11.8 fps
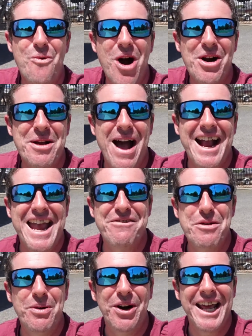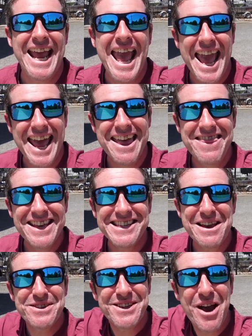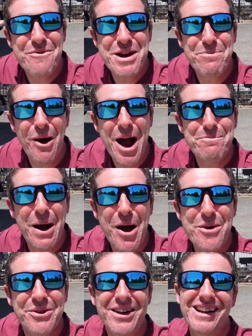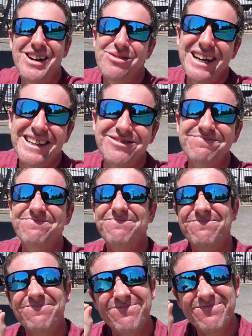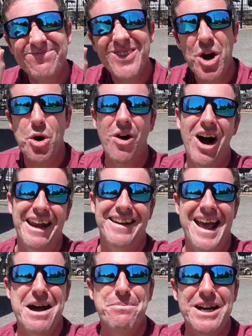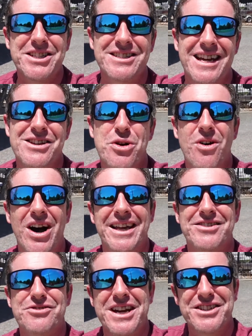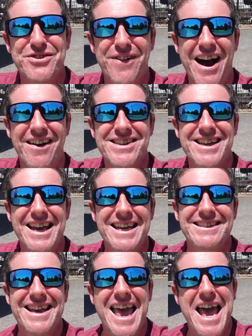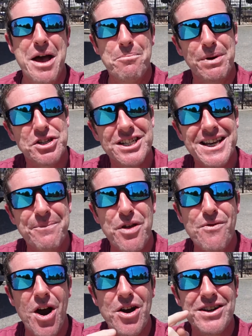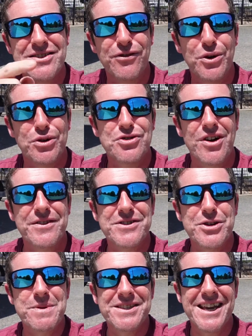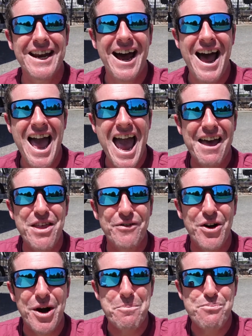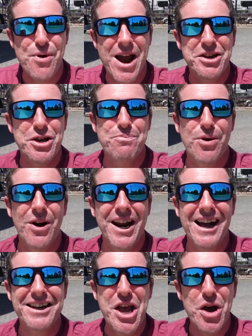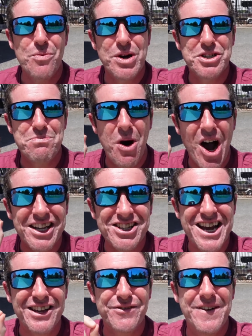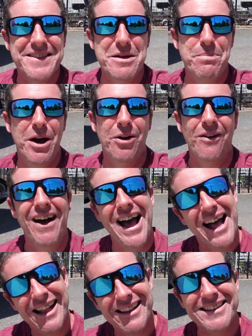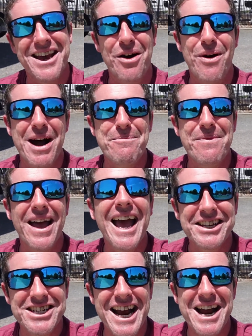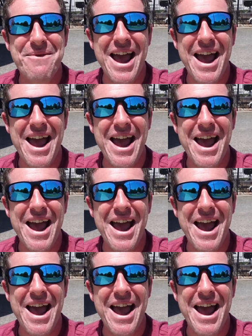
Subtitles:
Welcome back, everybody. In this episode, we buy a boat. Well, not quite. Our budget doesn't quite stretch as far as these, but just up the road is a four-drive Supa Centre, and they've got a brand new product which might just fit the bill. Let's go up and check them